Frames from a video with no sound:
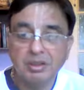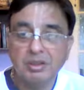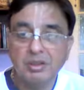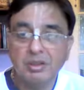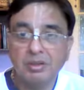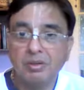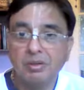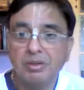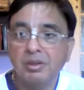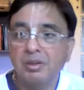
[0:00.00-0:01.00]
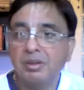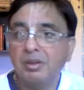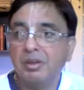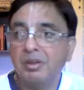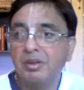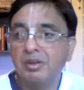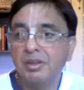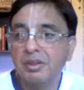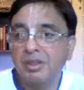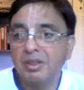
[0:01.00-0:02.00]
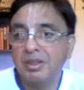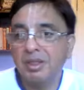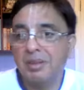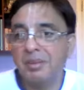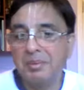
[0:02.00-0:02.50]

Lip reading: So this is the